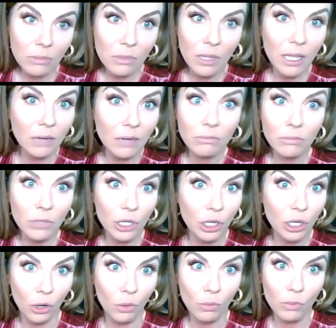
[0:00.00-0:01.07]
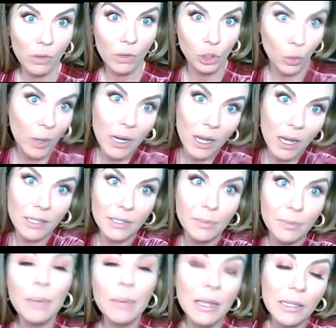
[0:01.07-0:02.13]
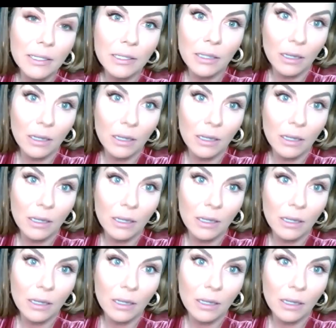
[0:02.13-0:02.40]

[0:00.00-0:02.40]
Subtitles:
then, you know, join us. Maybe it's